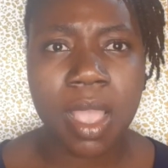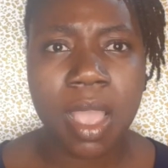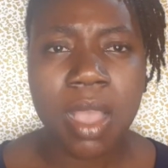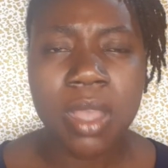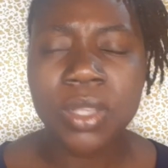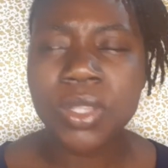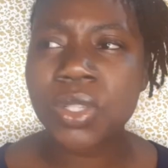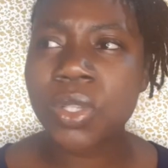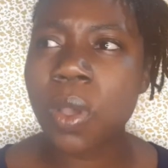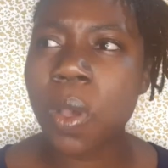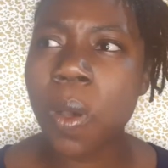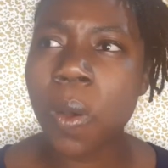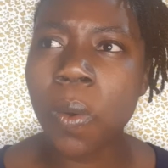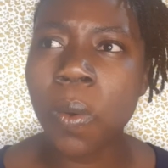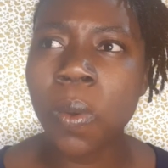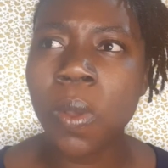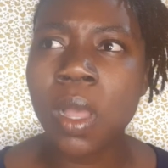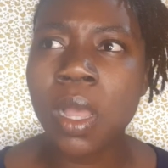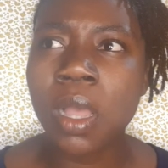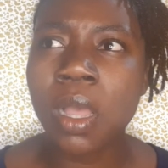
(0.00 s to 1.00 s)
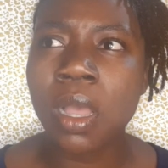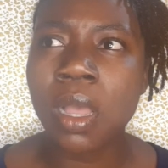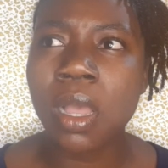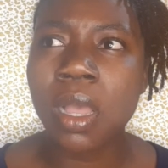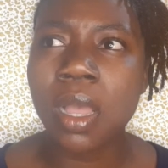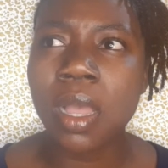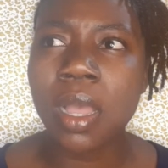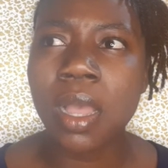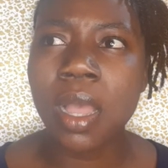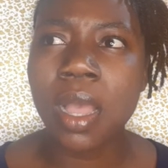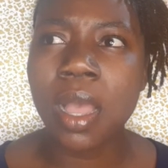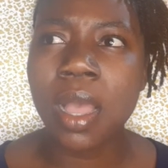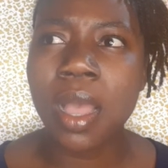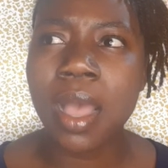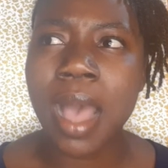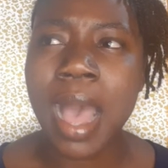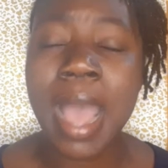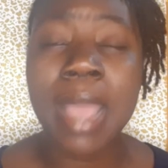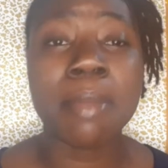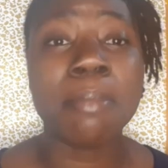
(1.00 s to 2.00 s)
So
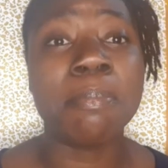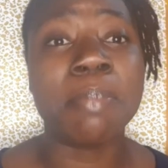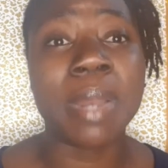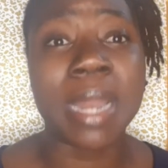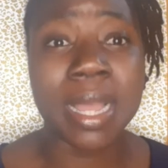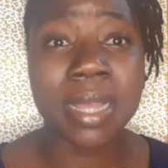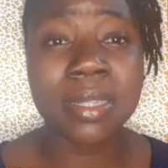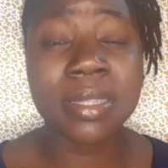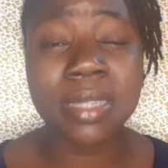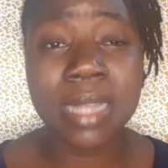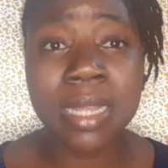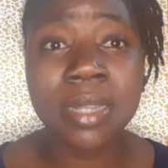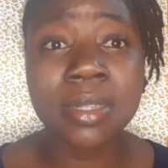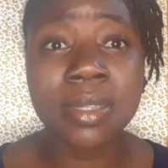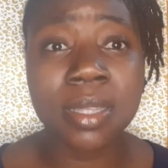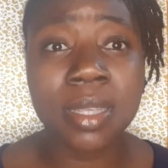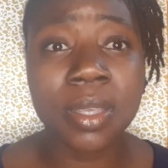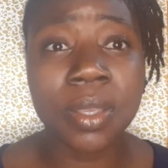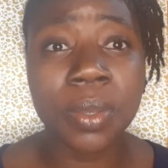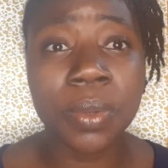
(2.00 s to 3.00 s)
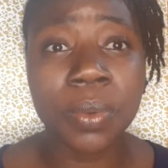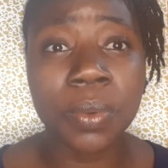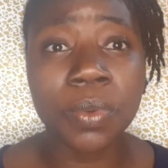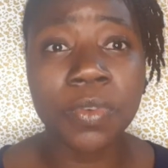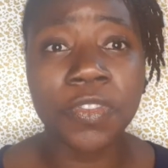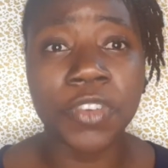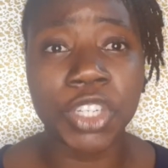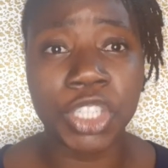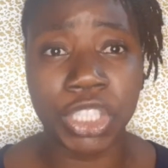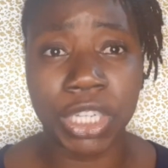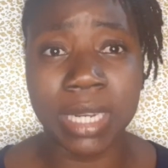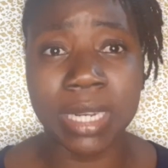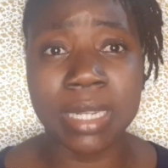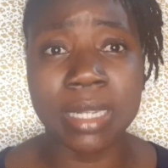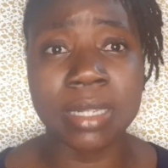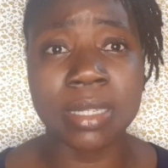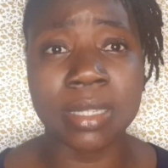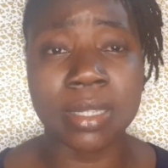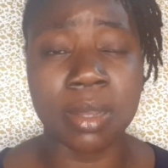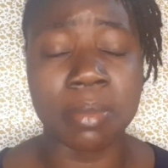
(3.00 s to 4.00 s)
I bless into you for
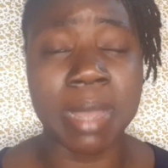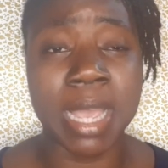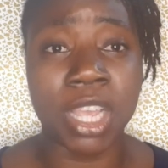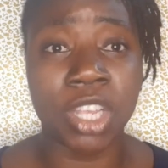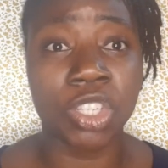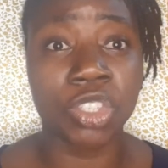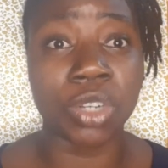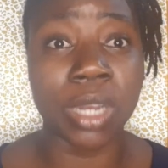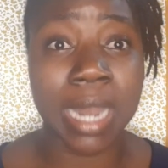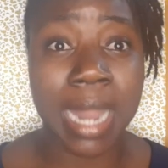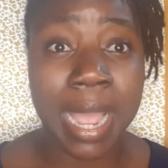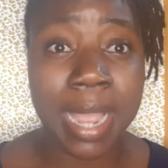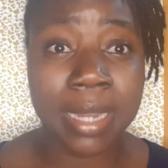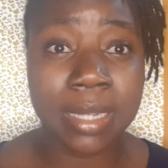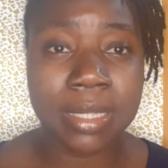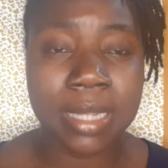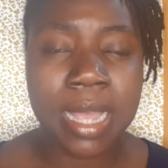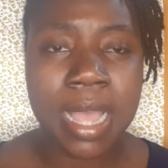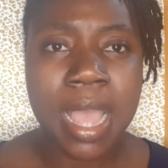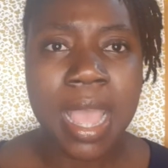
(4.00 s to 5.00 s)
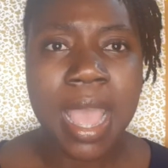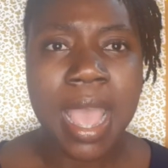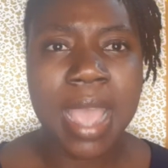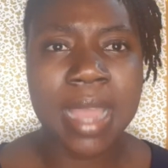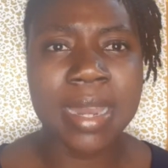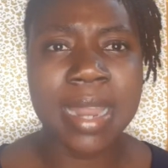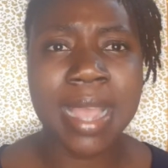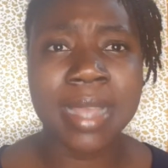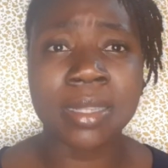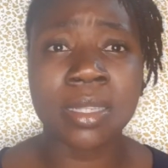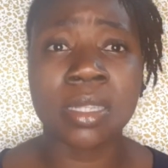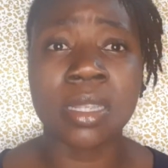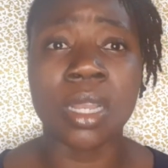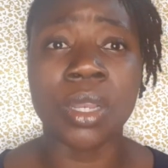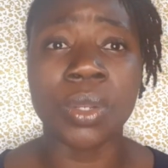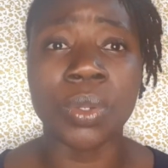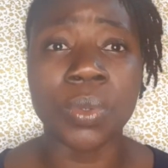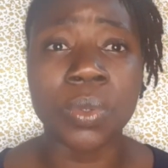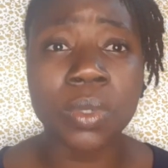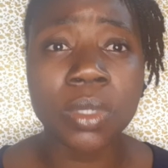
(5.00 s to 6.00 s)
shedding some extra light, and I
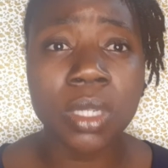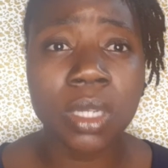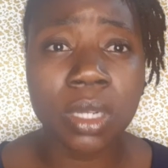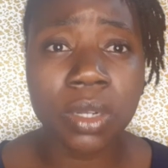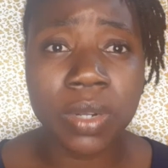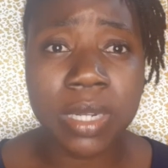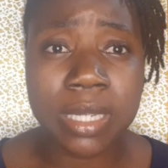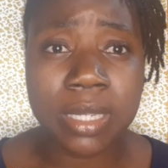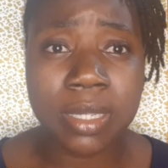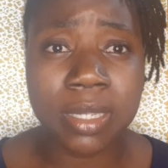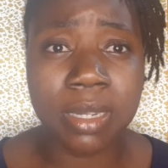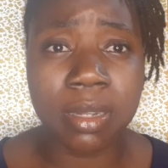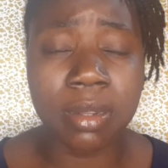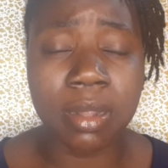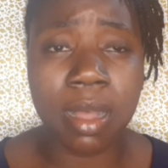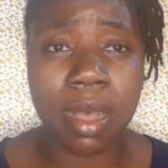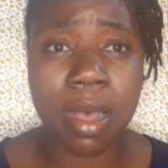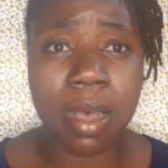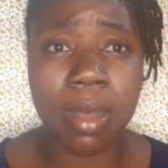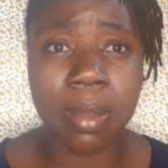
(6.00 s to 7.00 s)
salute Crystal